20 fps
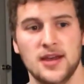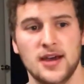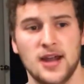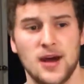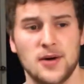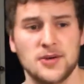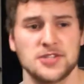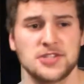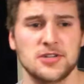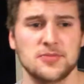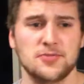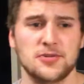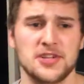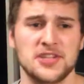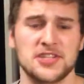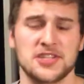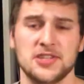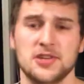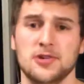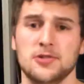And I was still
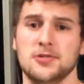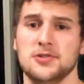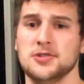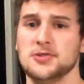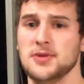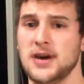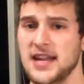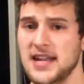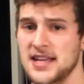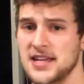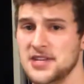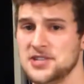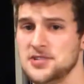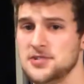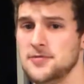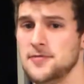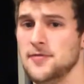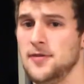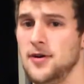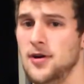pretty slow, so I didn't get
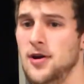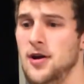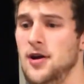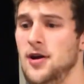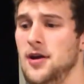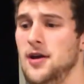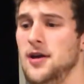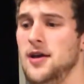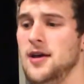too far.